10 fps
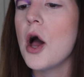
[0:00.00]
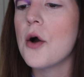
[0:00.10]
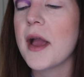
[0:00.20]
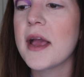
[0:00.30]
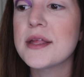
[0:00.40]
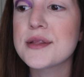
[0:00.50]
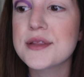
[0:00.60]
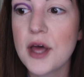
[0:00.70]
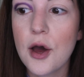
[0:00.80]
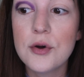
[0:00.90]
Okay,
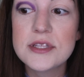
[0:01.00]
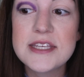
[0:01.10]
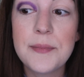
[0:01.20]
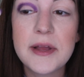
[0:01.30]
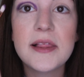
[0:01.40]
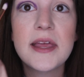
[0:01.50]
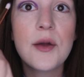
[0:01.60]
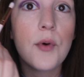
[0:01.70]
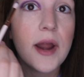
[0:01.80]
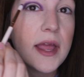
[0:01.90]
so typically
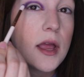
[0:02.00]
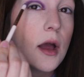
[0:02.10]
when I